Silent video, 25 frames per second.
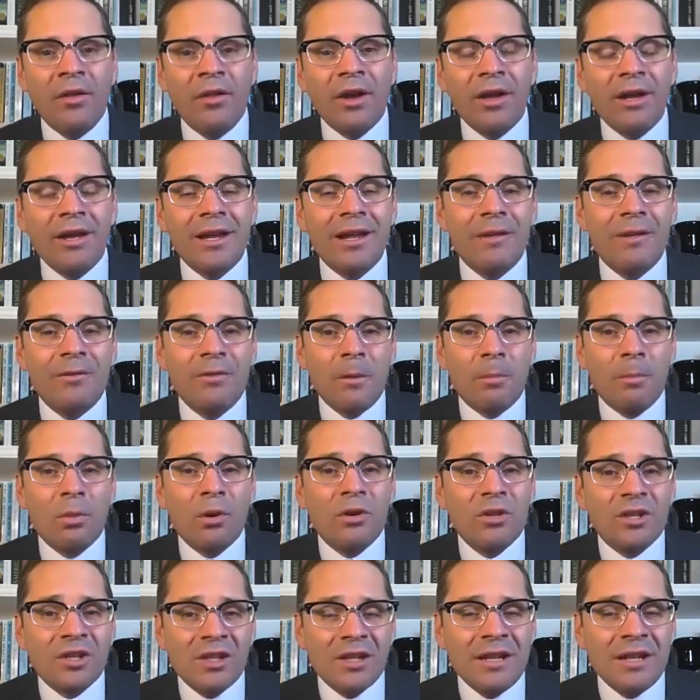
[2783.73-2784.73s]
the
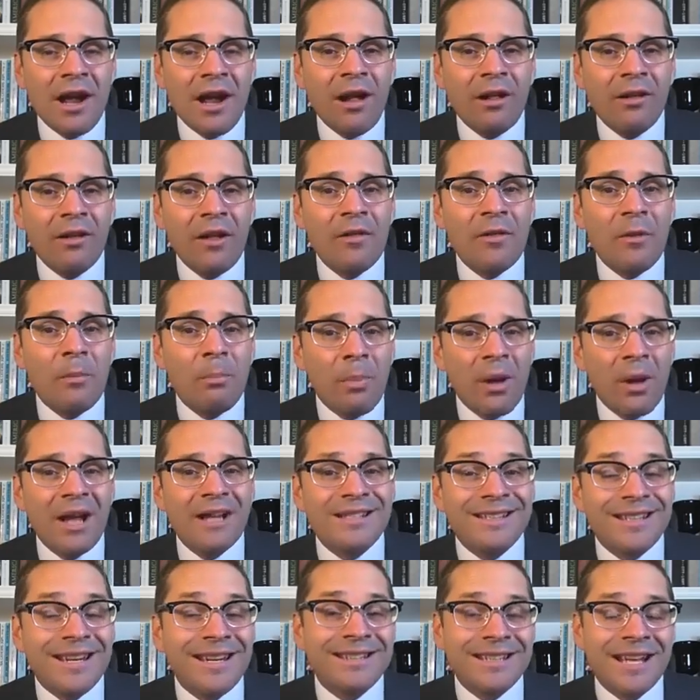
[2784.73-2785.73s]
personnel and the
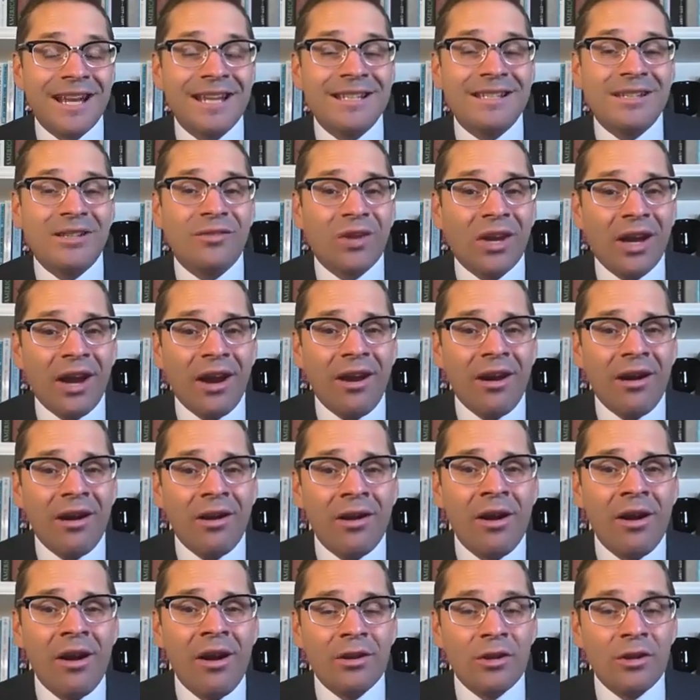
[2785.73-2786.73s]
beds and intensive
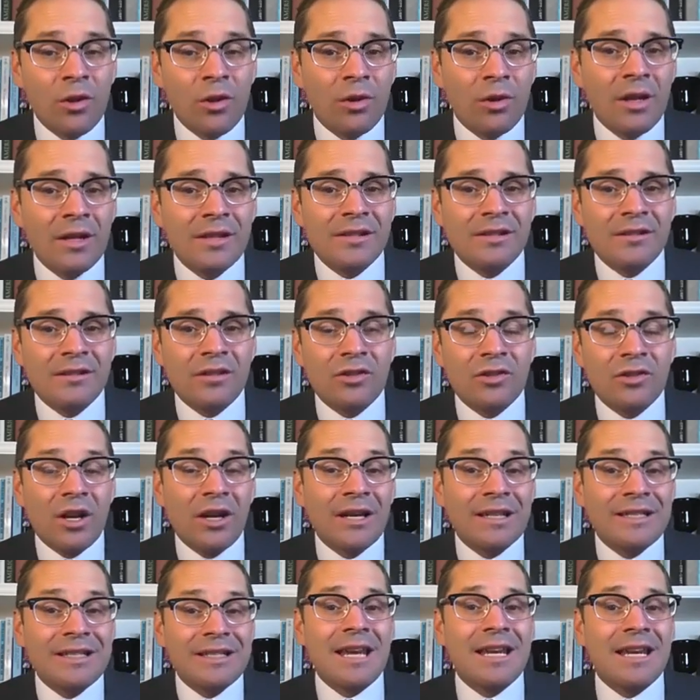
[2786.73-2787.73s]
care units to try to
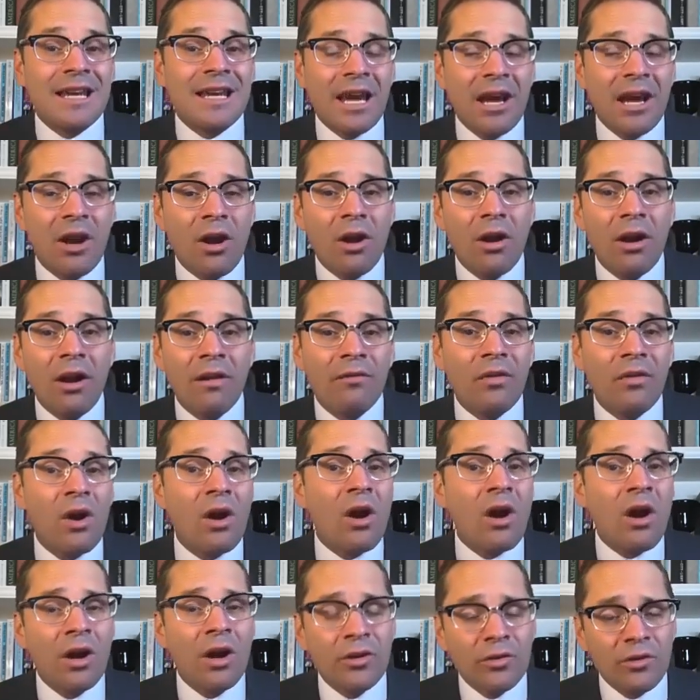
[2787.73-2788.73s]
take care of the
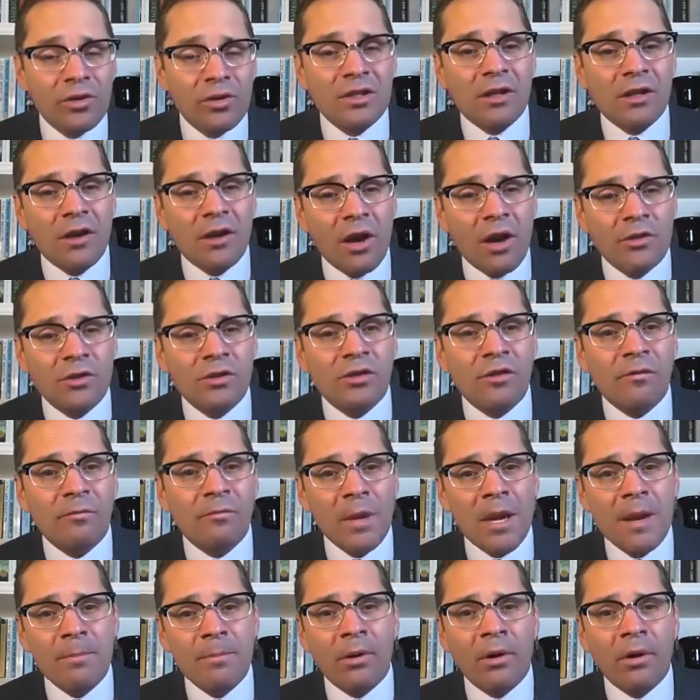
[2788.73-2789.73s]
hundreds and hundreds of
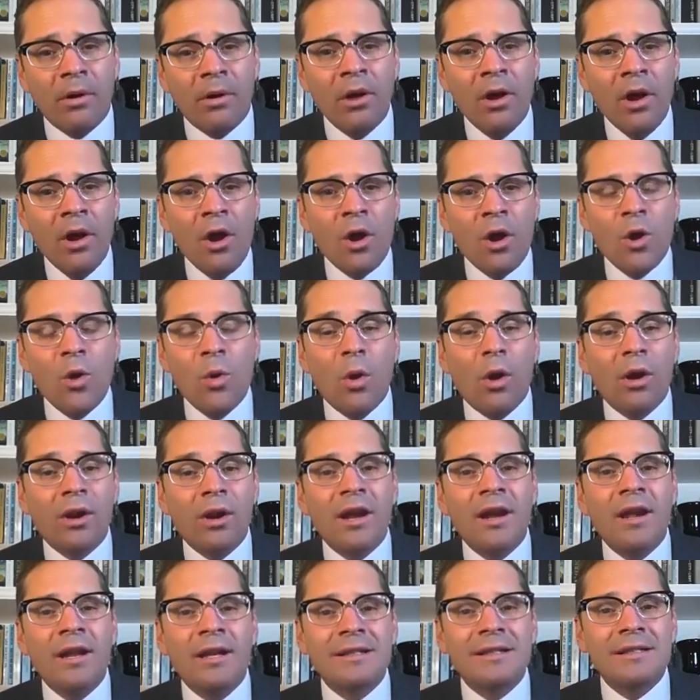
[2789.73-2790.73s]
people who are
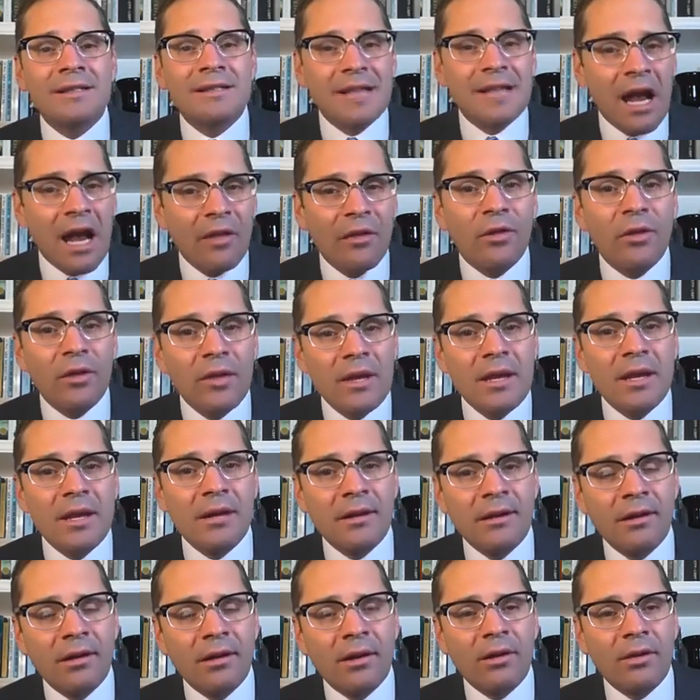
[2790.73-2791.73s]
getting deathly
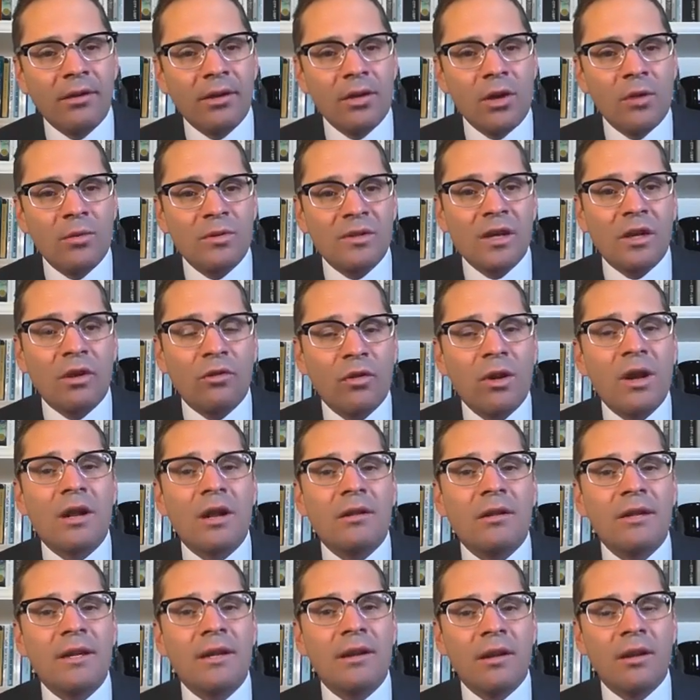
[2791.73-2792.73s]
ill,
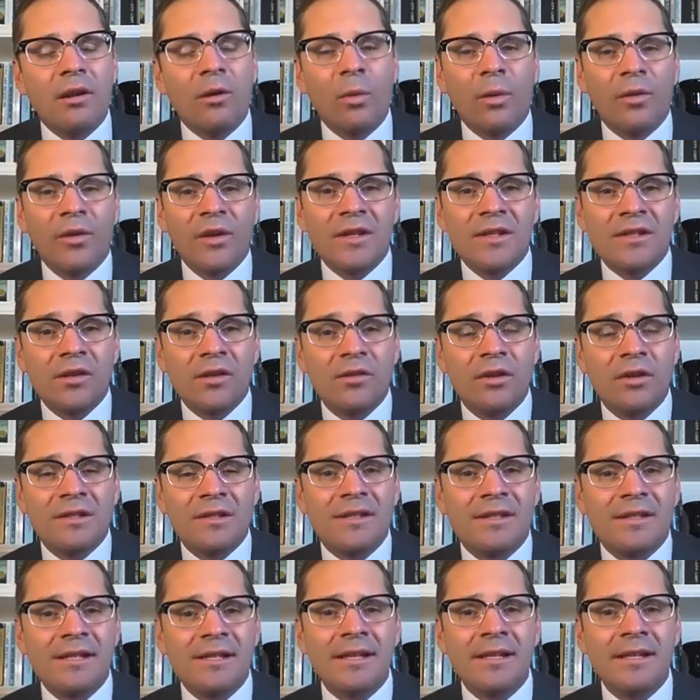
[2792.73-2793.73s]
critically ill with this serious
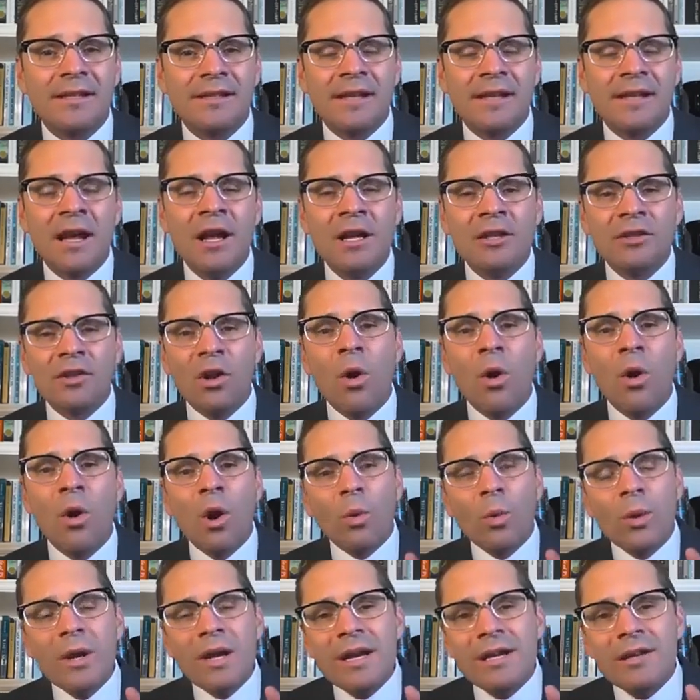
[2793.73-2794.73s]
disease. So
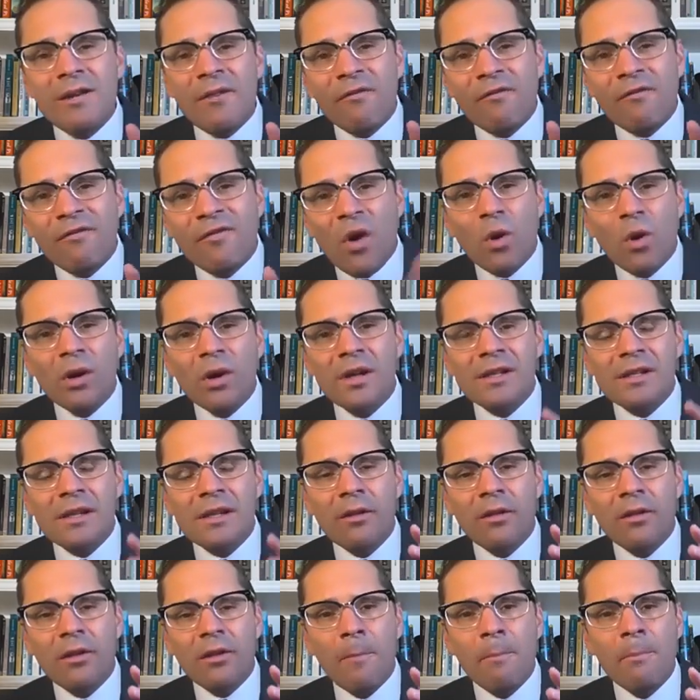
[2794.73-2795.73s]
we need to focus
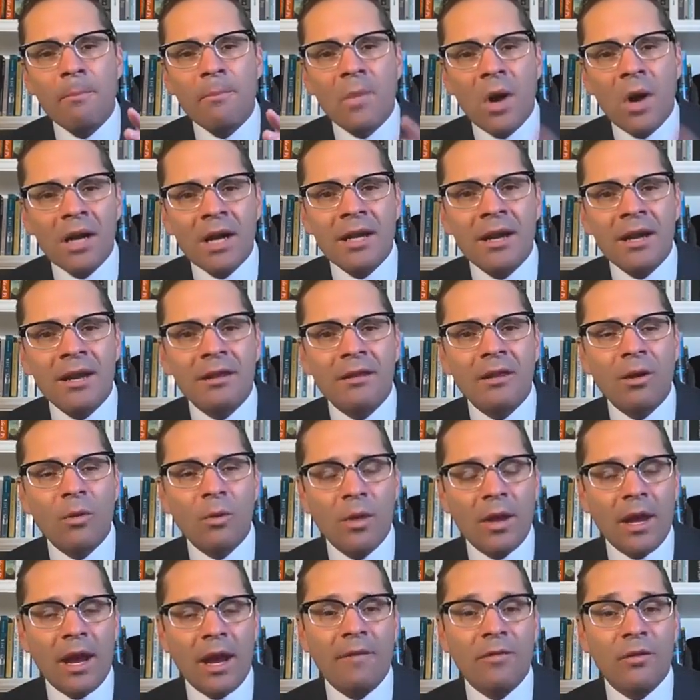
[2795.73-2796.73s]
the money that
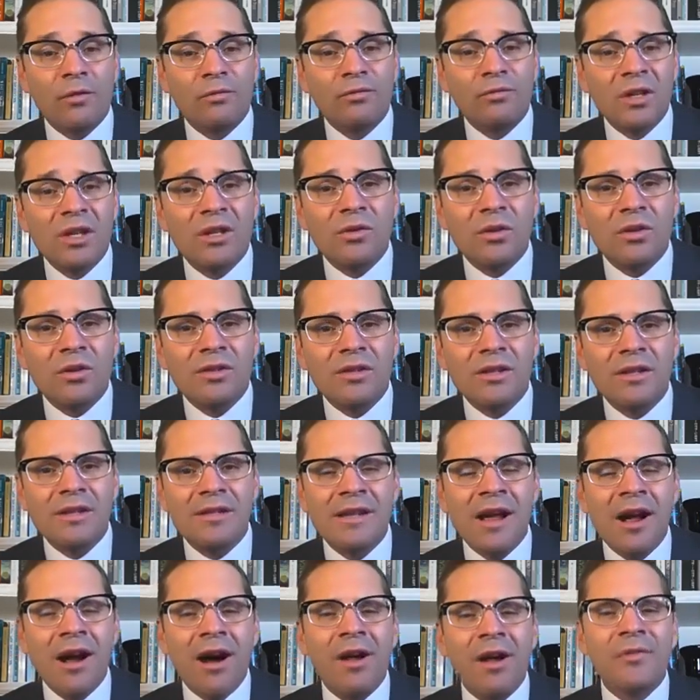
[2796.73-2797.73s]
we have, the resources,
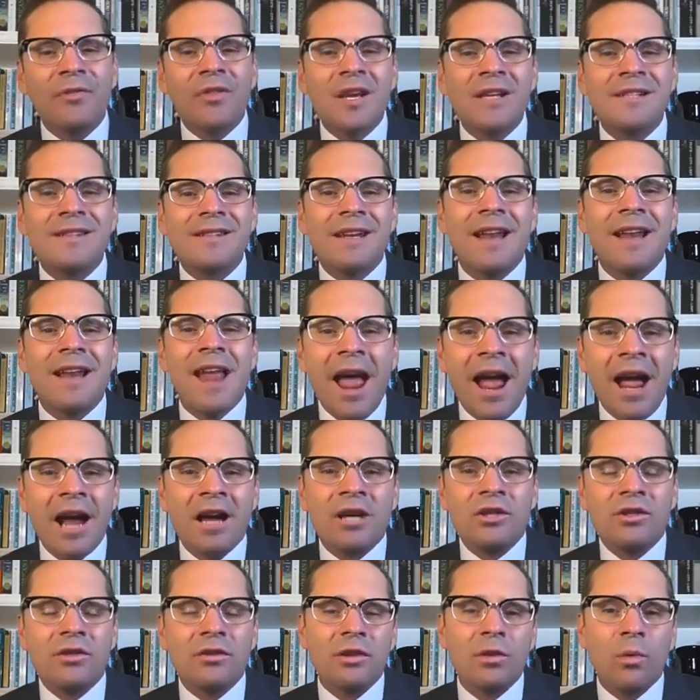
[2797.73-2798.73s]
on things that
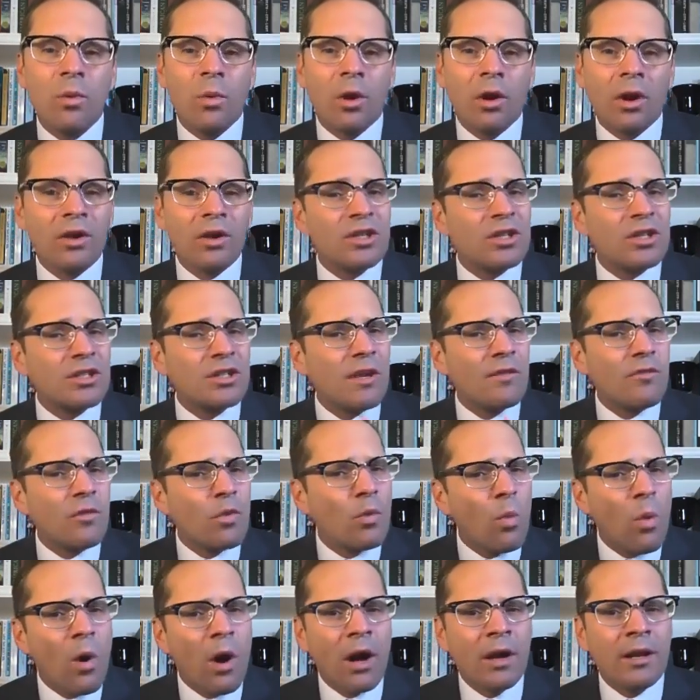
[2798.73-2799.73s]
actually work. I'll just give you
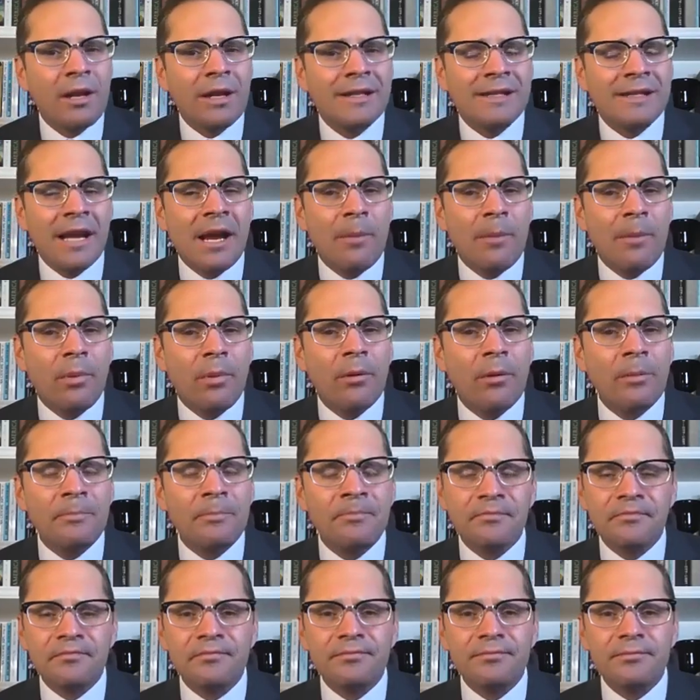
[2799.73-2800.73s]
one example.